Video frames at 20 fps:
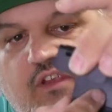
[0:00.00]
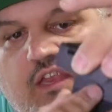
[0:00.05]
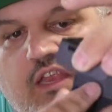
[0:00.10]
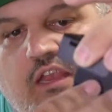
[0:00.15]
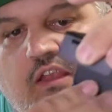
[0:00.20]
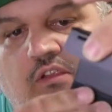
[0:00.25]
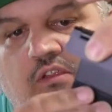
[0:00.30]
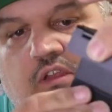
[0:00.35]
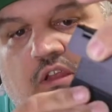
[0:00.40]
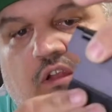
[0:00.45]
you
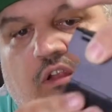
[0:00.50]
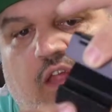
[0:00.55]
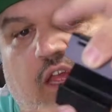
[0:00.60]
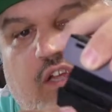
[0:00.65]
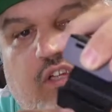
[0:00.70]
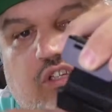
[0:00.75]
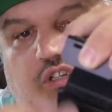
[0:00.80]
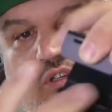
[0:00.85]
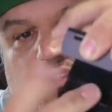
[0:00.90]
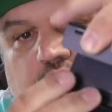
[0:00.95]
need a little
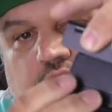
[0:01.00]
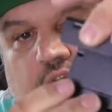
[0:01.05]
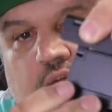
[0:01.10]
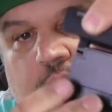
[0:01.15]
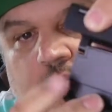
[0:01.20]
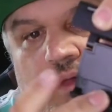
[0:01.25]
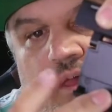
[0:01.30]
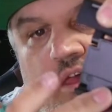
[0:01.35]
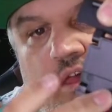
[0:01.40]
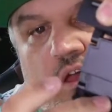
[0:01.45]
extra
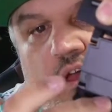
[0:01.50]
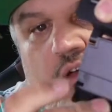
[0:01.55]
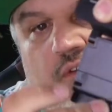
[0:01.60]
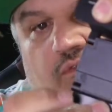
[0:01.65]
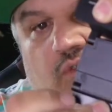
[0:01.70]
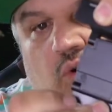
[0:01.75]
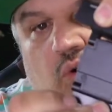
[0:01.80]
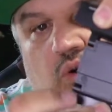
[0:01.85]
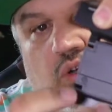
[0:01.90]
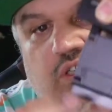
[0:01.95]
grip,
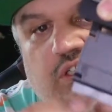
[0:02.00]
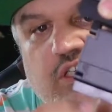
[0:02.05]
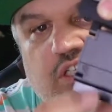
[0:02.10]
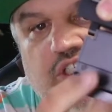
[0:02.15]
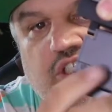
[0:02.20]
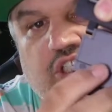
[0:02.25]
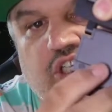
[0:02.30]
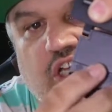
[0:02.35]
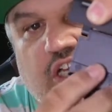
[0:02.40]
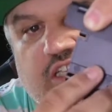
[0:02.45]
of course,
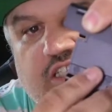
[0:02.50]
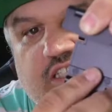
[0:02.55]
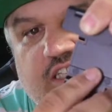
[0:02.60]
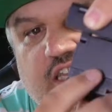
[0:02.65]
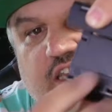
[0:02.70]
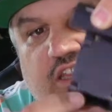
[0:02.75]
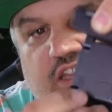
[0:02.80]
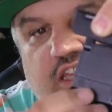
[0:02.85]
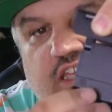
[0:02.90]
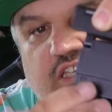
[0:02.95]
adjust
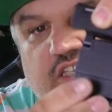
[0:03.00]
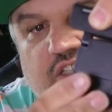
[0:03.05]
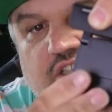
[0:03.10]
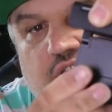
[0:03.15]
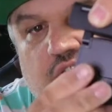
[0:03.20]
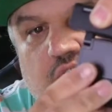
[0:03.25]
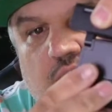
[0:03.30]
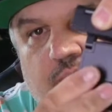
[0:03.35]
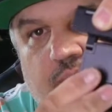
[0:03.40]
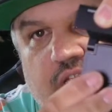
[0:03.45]
this
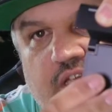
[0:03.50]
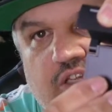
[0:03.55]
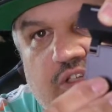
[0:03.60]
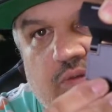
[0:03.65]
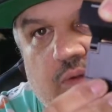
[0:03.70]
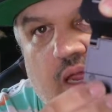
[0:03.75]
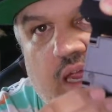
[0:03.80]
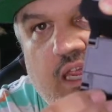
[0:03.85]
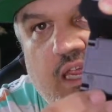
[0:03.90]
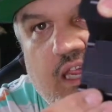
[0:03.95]
little piece
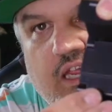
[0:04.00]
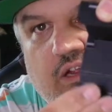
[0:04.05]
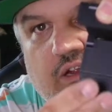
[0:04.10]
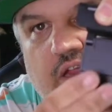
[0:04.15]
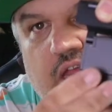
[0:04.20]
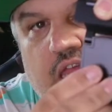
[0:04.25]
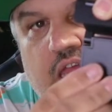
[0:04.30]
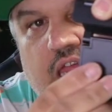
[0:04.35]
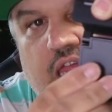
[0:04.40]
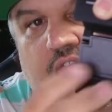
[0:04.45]
right
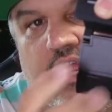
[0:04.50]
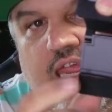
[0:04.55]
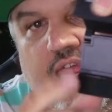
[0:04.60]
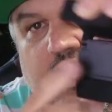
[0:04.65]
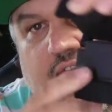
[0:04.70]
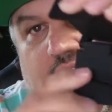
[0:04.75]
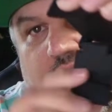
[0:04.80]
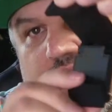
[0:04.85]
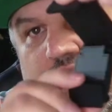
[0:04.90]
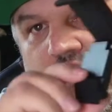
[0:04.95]
here.
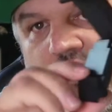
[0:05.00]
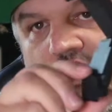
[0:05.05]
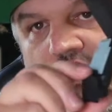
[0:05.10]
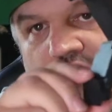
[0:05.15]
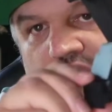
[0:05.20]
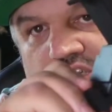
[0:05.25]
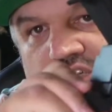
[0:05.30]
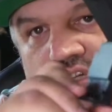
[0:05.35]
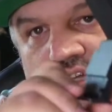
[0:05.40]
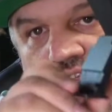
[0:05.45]
And
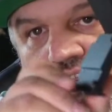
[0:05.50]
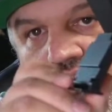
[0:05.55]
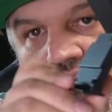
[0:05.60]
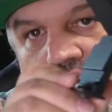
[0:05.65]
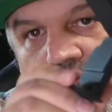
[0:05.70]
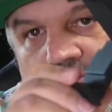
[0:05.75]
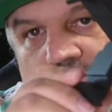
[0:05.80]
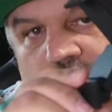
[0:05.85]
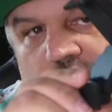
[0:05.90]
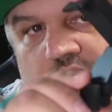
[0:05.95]
I'll show you that a
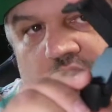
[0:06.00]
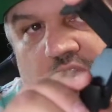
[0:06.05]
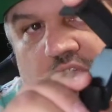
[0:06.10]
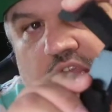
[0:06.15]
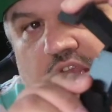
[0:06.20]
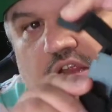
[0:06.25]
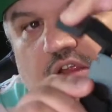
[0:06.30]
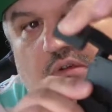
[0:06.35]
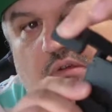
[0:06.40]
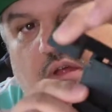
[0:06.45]
little more,
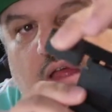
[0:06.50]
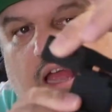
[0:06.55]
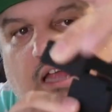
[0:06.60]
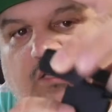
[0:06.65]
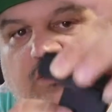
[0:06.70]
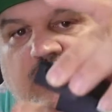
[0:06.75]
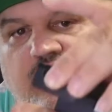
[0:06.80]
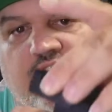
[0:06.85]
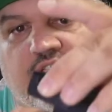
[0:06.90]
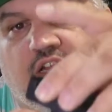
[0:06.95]
and it'll
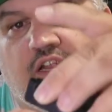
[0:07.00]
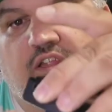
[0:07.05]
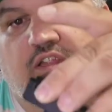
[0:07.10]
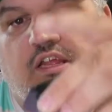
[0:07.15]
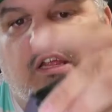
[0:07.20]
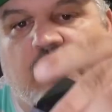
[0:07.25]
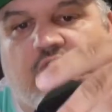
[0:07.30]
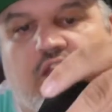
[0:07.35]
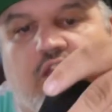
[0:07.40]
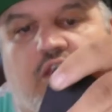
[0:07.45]
actually sit on
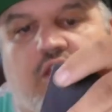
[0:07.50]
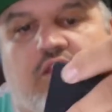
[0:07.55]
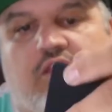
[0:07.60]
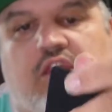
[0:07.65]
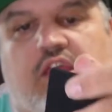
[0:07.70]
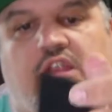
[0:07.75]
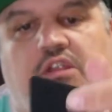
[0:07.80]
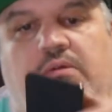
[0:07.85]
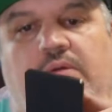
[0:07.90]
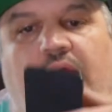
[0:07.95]
there.
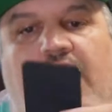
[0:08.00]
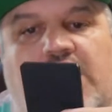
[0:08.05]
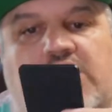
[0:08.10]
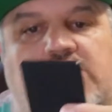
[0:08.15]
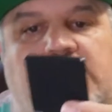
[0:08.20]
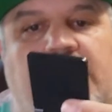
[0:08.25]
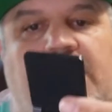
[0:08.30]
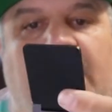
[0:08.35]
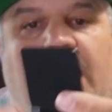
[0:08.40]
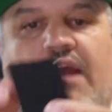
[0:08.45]
Then you
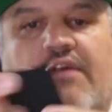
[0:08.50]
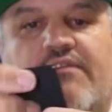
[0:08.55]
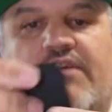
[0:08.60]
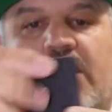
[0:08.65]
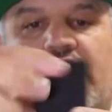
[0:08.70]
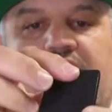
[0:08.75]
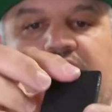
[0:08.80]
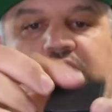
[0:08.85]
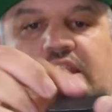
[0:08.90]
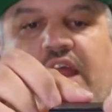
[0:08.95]
actually have
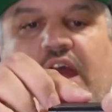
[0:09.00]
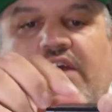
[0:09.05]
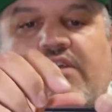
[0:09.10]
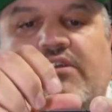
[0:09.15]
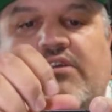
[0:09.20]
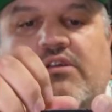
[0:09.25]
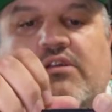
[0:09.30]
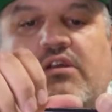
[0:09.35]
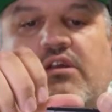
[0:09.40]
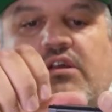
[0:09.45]

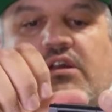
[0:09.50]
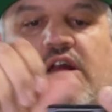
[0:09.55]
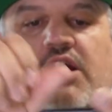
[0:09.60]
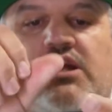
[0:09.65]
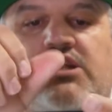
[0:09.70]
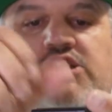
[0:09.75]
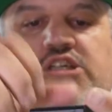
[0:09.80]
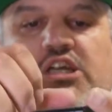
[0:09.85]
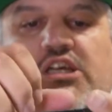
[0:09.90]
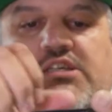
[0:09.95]
another
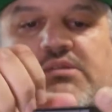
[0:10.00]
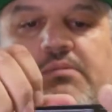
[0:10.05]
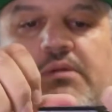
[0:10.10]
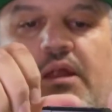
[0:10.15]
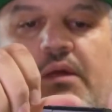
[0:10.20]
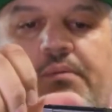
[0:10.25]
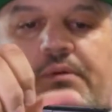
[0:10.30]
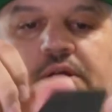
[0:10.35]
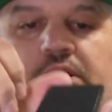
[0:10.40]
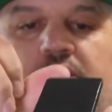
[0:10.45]
adjustment
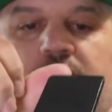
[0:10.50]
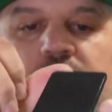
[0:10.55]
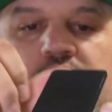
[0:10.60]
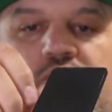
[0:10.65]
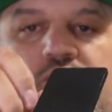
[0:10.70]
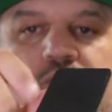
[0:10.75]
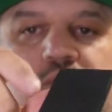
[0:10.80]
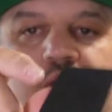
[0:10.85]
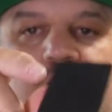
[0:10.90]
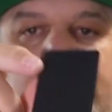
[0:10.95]
up here,
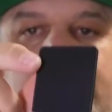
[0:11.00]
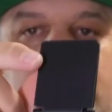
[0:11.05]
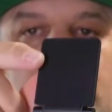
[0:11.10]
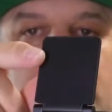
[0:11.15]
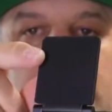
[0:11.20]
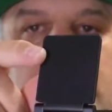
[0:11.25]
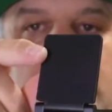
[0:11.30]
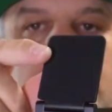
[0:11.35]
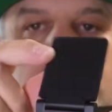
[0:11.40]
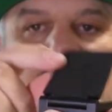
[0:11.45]
which will give you a
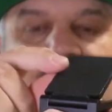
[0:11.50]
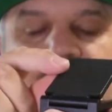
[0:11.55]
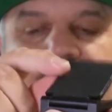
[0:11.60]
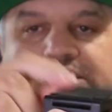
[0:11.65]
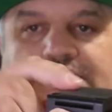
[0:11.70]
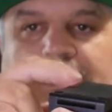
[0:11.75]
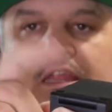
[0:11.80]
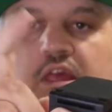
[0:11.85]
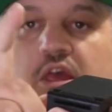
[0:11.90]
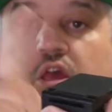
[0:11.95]
little more
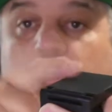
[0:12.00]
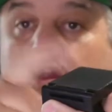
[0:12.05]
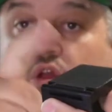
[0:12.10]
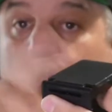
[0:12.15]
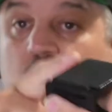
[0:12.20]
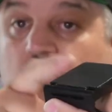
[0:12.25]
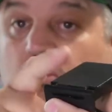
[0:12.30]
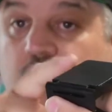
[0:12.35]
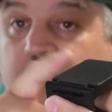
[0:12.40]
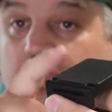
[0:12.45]
adjustment.
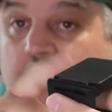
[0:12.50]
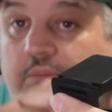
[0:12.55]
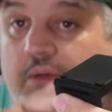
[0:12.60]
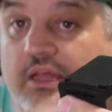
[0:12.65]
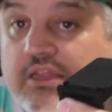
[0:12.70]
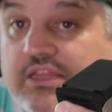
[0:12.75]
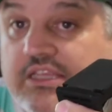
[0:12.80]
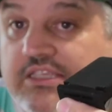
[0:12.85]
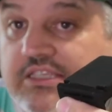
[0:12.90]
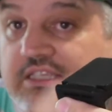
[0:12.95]
Cool thing
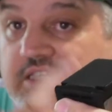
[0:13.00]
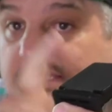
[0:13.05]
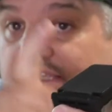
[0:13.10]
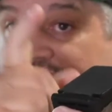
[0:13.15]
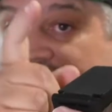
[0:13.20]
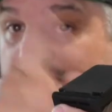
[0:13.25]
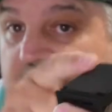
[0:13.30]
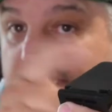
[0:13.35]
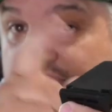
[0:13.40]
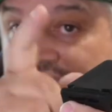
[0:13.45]
about this
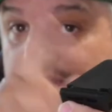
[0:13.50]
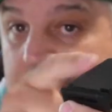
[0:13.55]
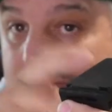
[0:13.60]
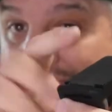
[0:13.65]
is this is